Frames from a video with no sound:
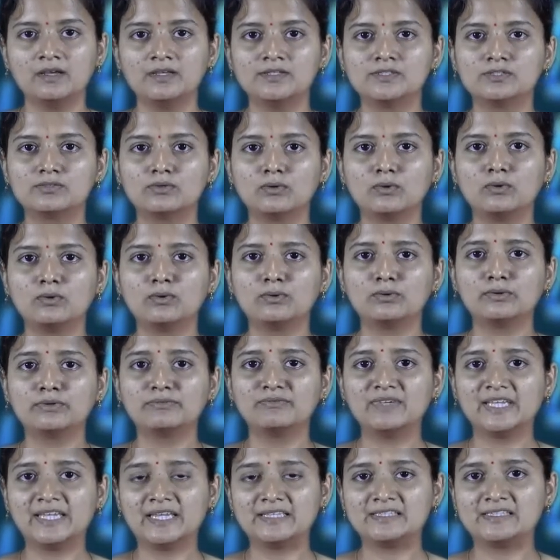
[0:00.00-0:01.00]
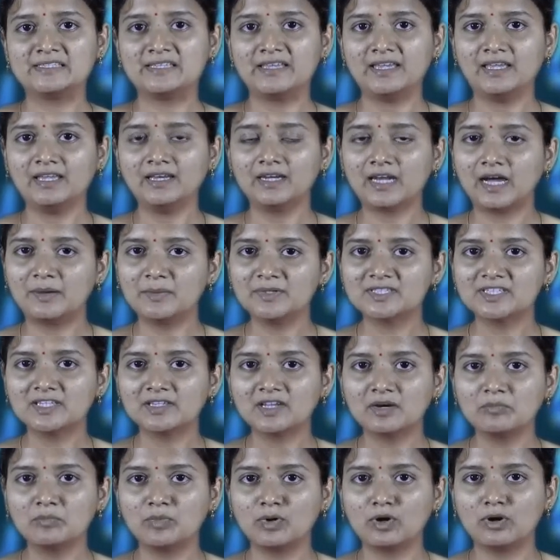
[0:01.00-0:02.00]
So we can say
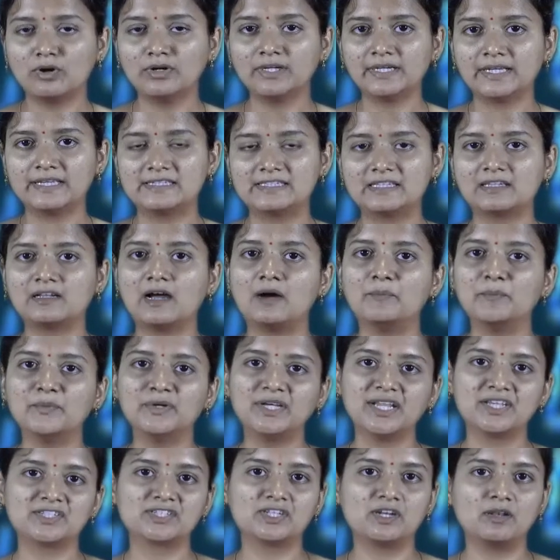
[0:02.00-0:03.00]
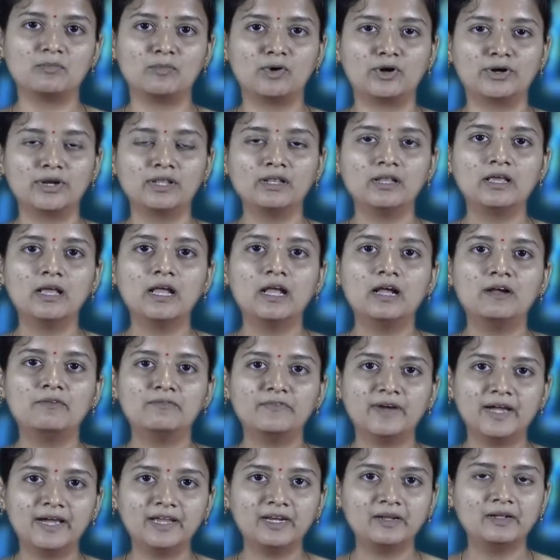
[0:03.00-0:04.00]
Ramachandran plot is a computational model
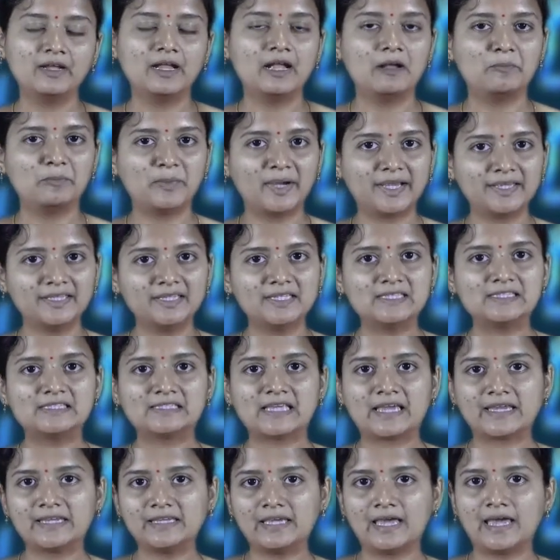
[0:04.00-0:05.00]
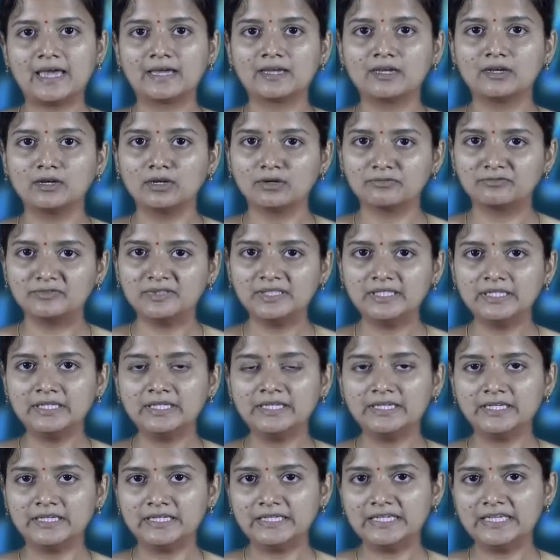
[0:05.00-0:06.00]
where pi and psi angle of the
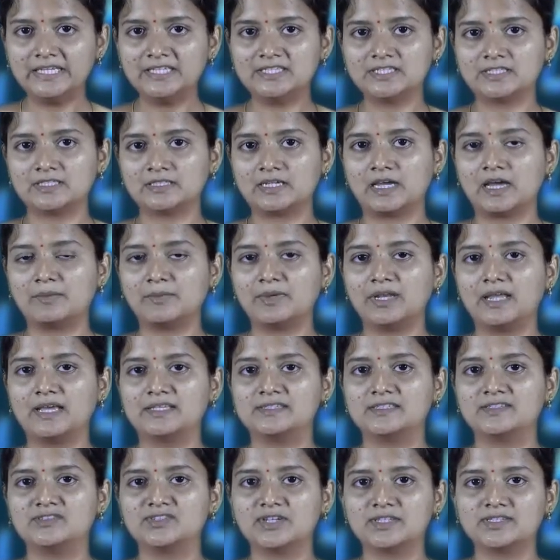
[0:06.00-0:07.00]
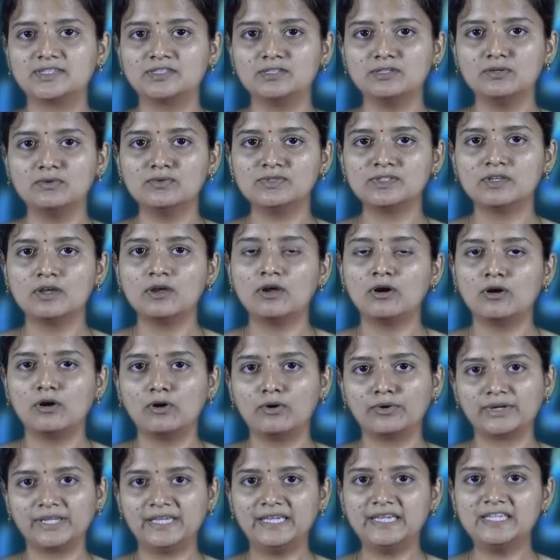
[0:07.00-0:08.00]
each amino acid residues
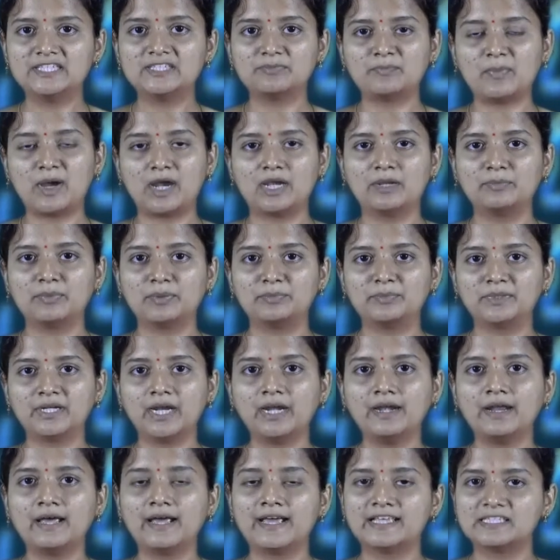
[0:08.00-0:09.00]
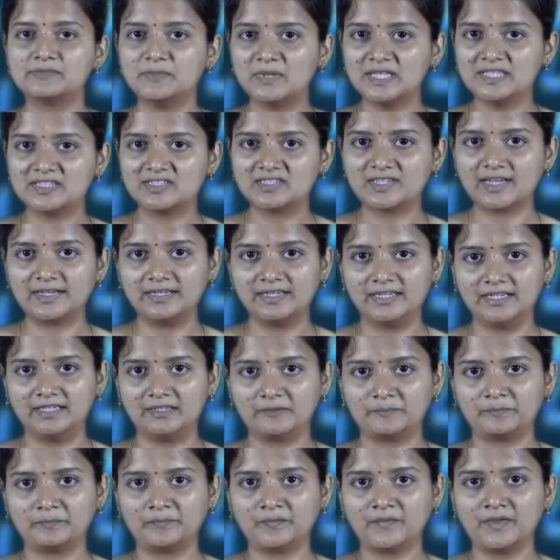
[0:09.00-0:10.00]
or each polypeptide has been studied.